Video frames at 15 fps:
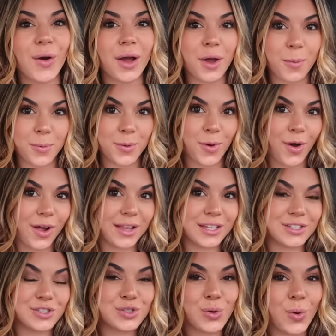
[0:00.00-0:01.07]
I hope you all
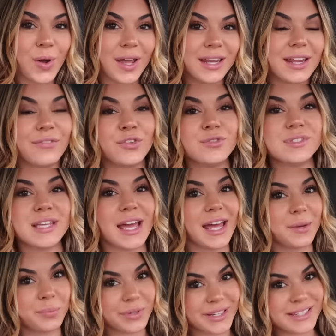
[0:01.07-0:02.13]
enjoyed. If you
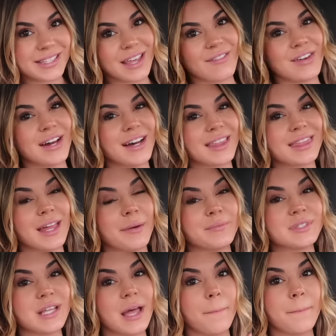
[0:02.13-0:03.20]
did, please give it a
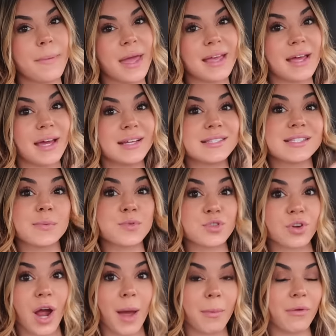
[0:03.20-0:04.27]
thumbs up and
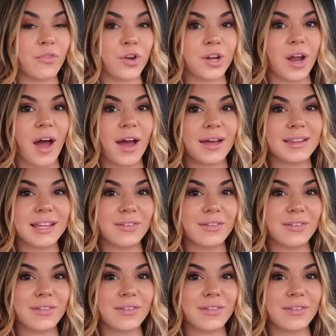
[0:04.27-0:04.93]
subscribe if you're not.